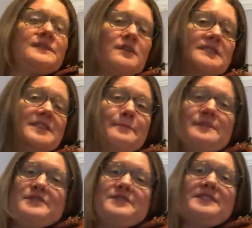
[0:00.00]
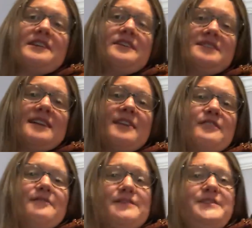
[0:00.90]
our D major scale
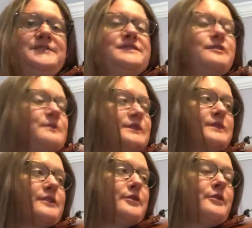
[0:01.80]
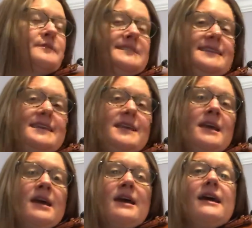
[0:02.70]
together first. So we're going to go
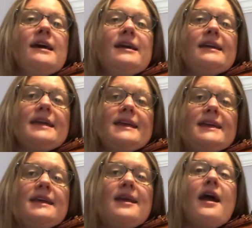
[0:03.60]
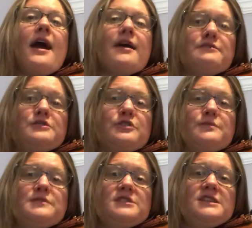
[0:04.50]
D, E, F
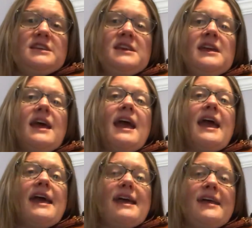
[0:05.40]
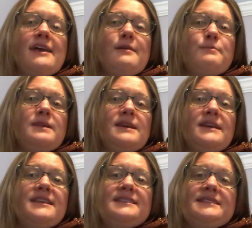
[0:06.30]
sharp, G, A,
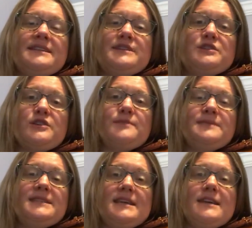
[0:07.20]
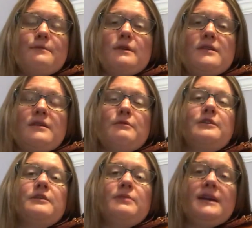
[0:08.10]
B, C sharp, D. And then we're
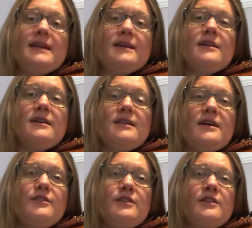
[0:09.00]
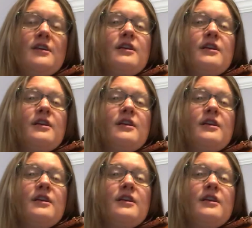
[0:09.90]
going to play another